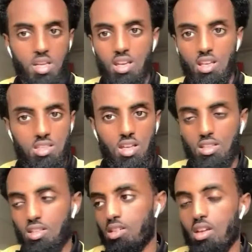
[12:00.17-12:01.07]
beginner
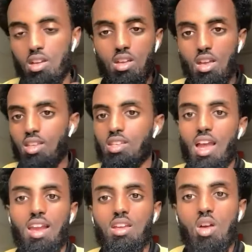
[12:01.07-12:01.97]
sector? Is
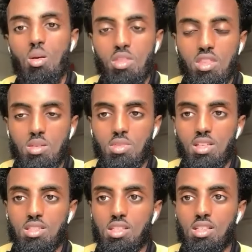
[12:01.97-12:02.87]
there any common theme
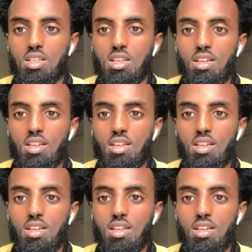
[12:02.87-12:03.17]
that you see?